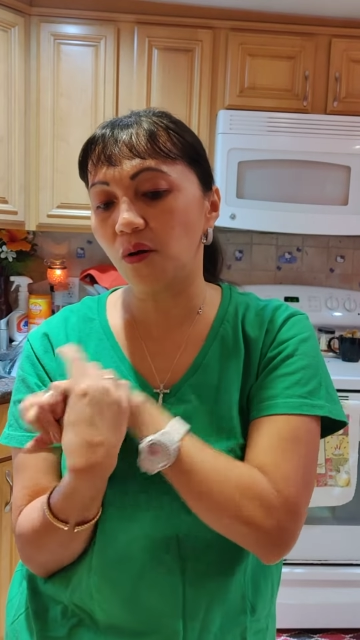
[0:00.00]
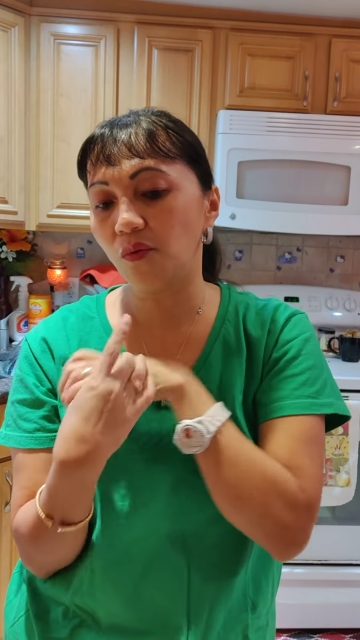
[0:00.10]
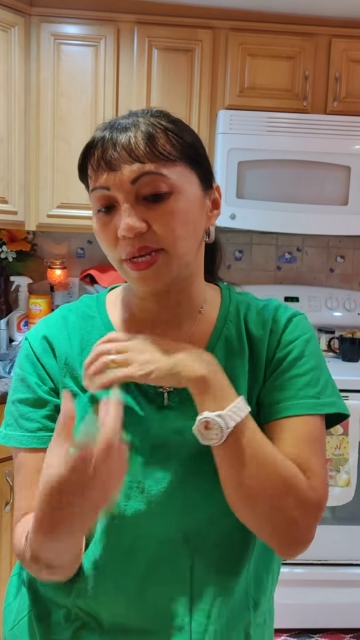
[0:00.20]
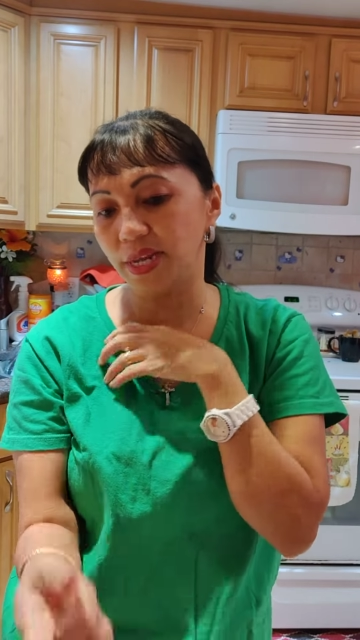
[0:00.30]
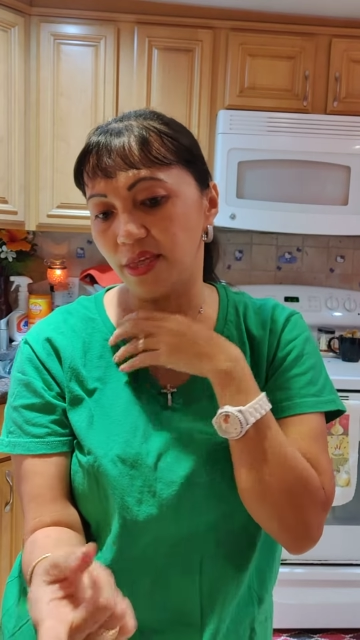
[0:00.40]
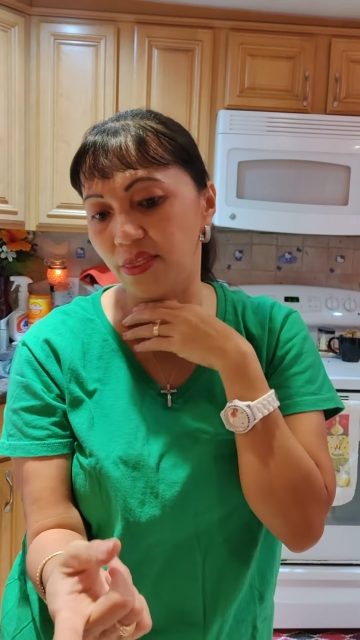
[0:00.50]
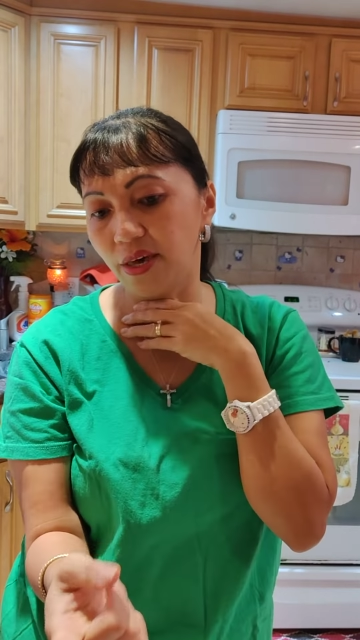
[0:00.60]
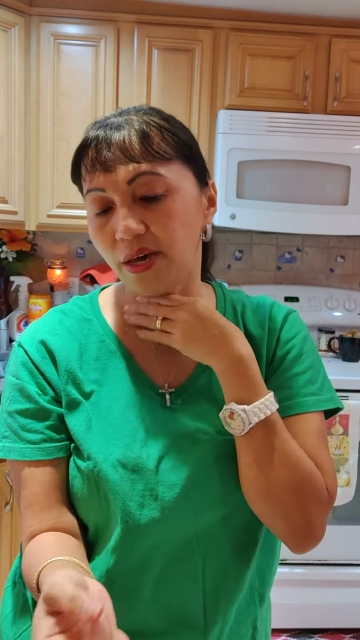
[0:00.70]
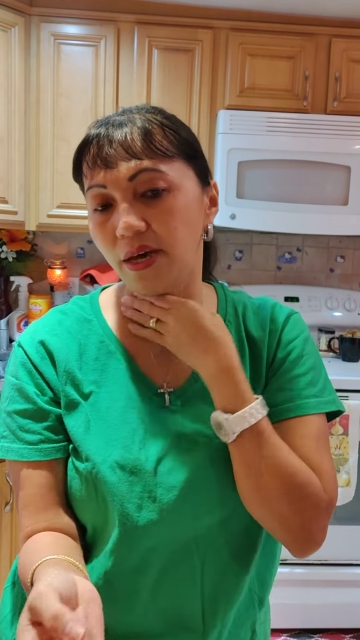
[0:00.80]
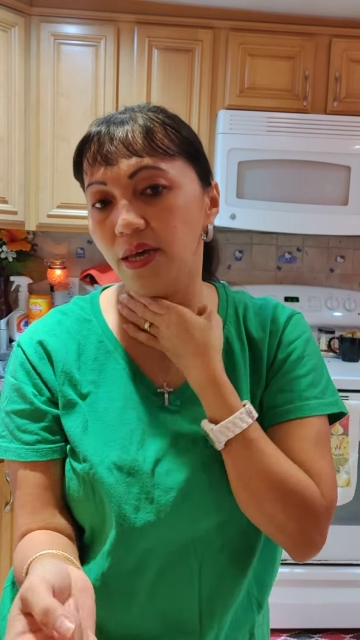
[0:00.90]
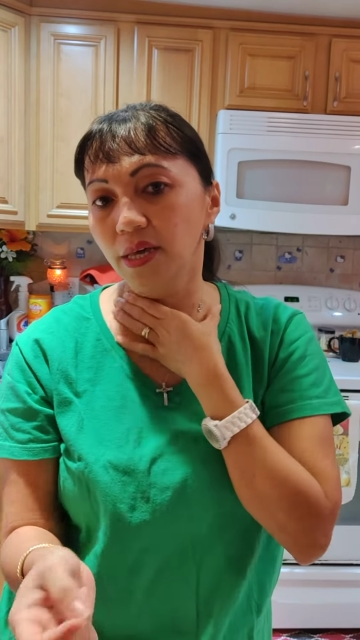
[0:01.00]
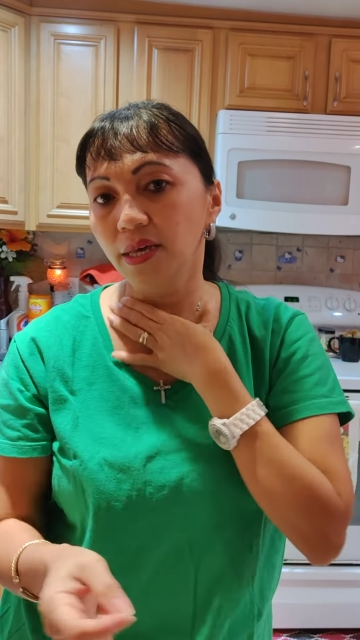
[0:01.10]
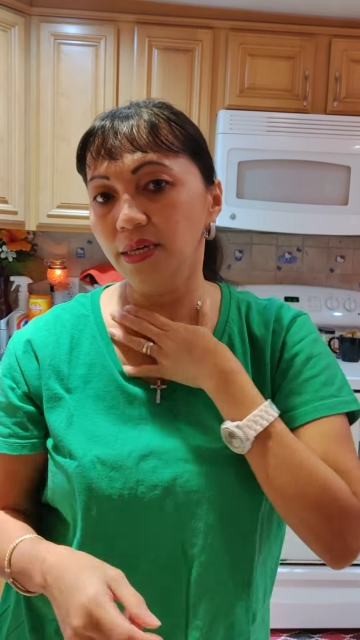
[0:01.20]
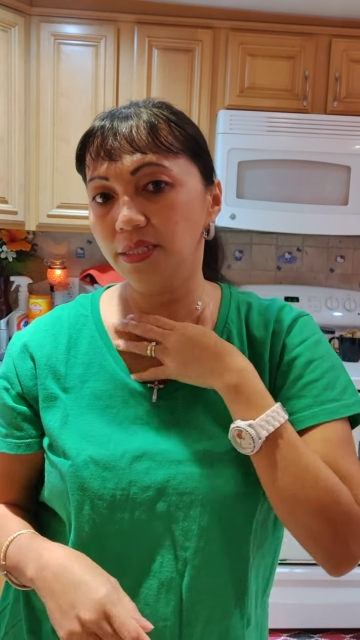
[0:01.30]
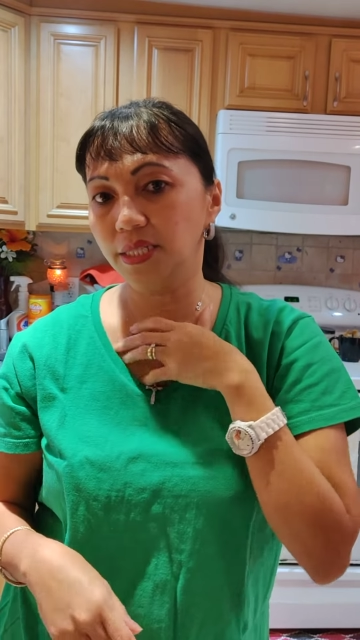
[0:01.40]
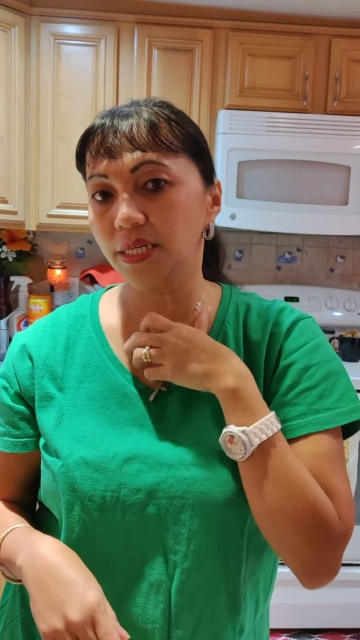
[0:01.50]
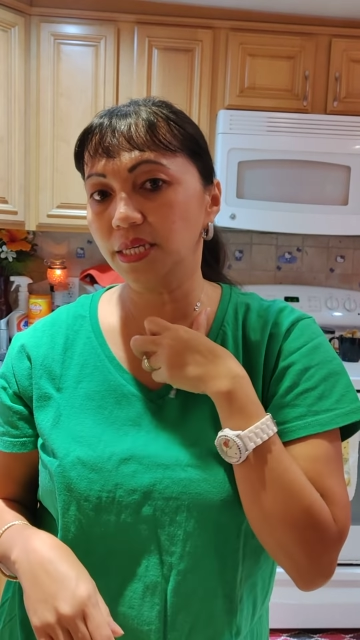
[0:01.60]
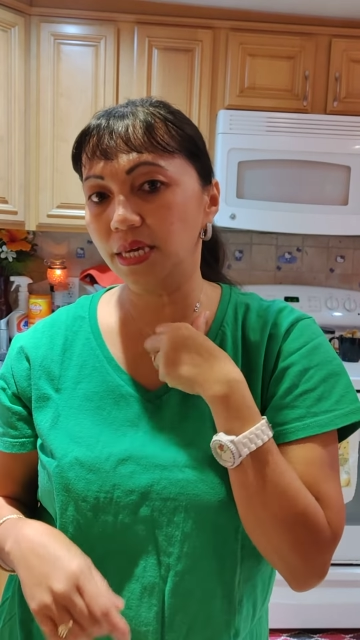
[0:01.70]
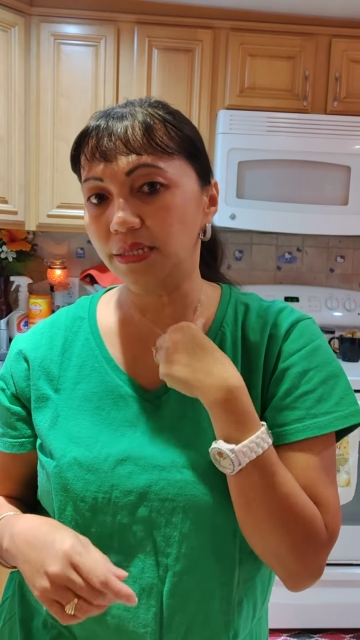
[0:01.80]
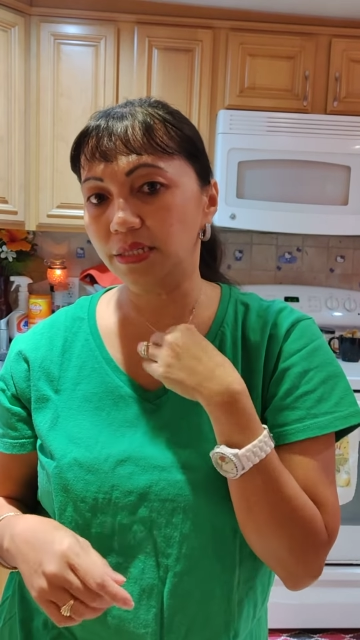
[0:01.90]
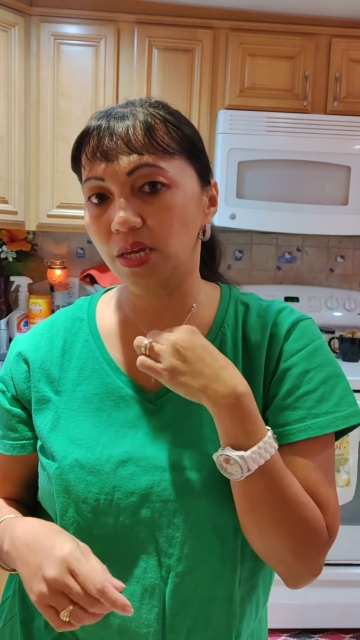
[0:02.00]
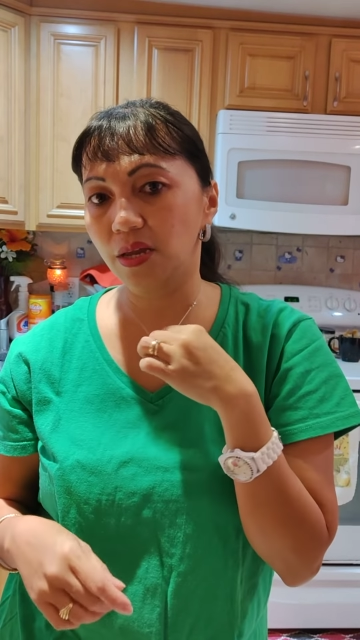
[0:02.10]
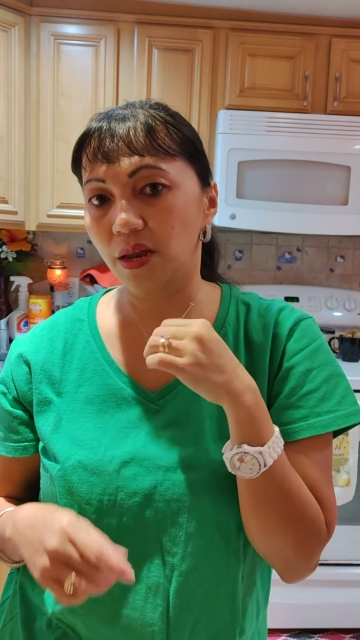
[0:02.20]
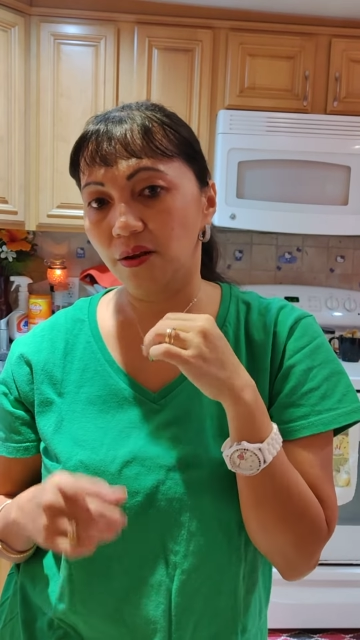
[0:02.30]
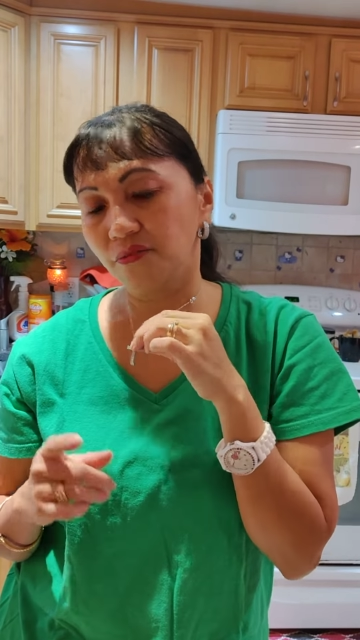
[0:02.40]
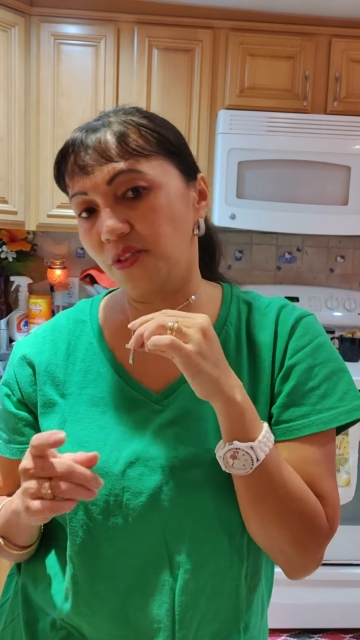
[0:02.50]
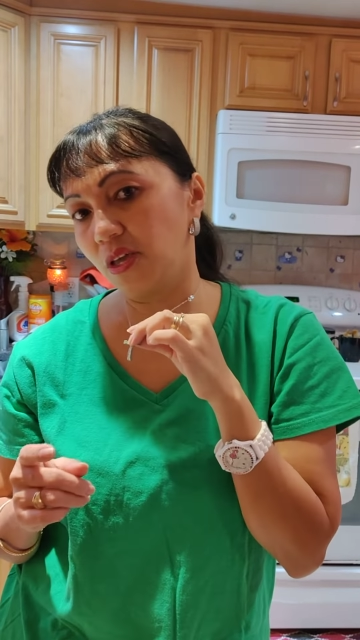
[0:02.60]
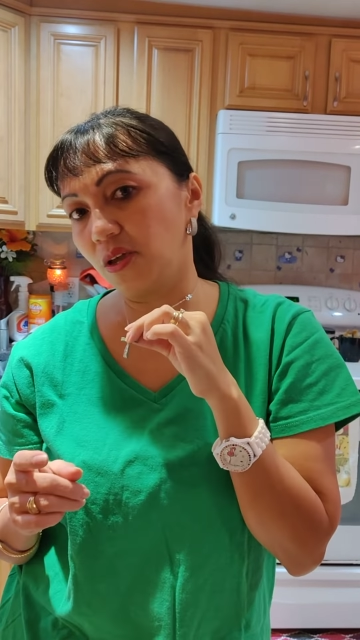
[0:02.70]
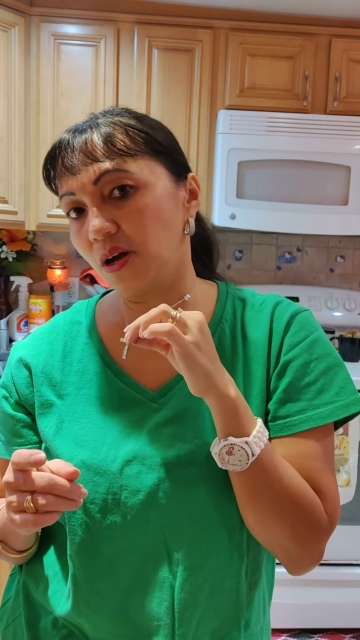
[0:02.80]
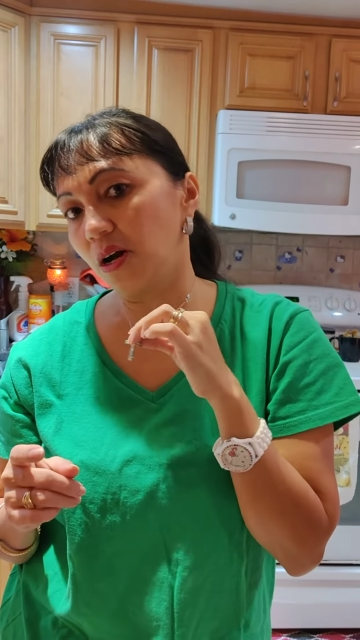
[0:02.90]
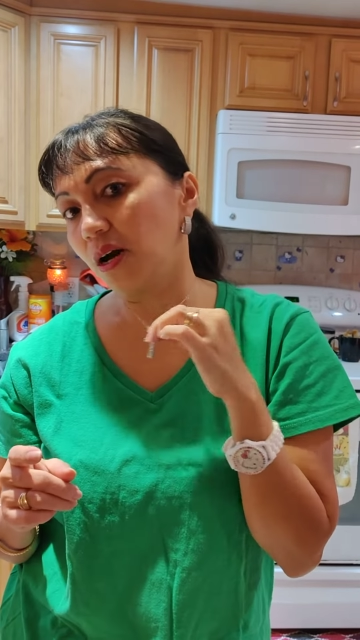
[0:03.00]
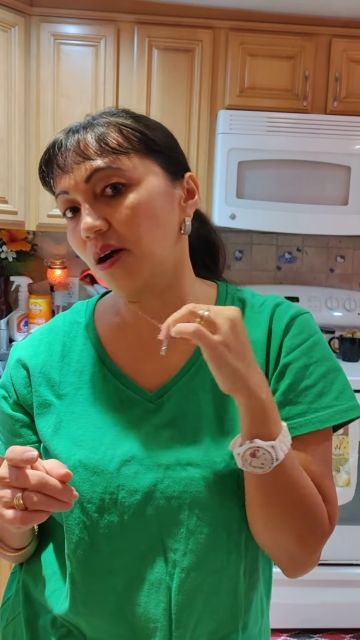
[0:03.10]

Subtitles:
winning the guessing of the